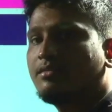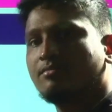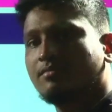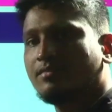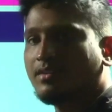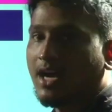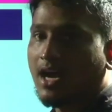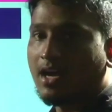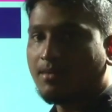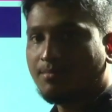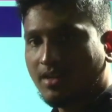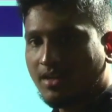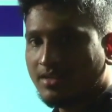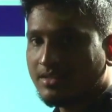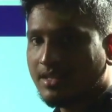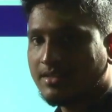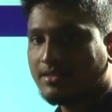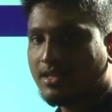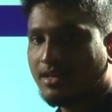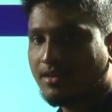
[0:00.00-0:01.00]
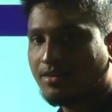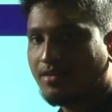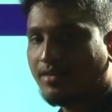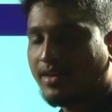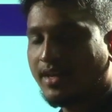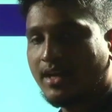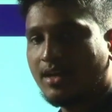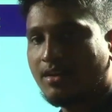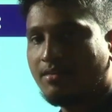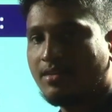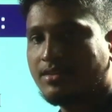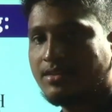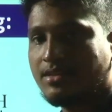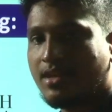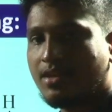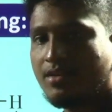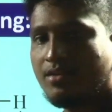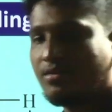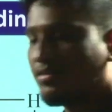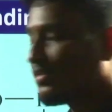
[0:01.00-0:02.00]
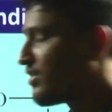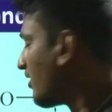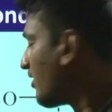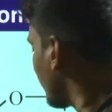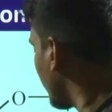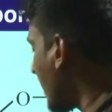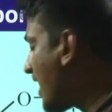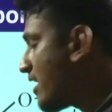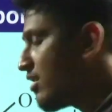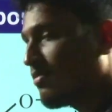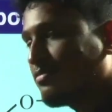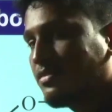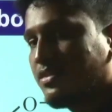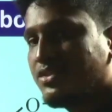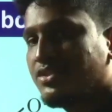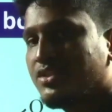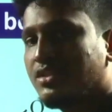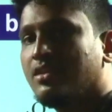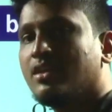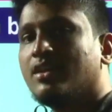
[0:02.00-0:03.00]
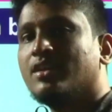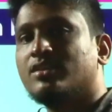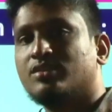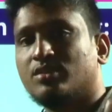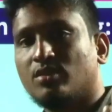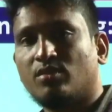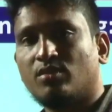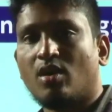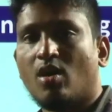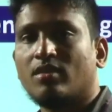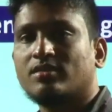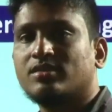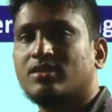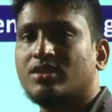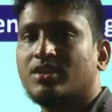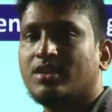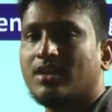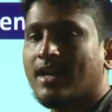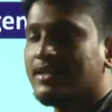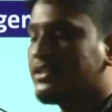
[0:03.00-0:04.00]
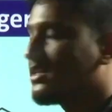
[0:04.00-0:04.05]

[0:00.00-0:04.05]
Carbon is less electronegative, yes or no, than oxygen. So oxygen gets a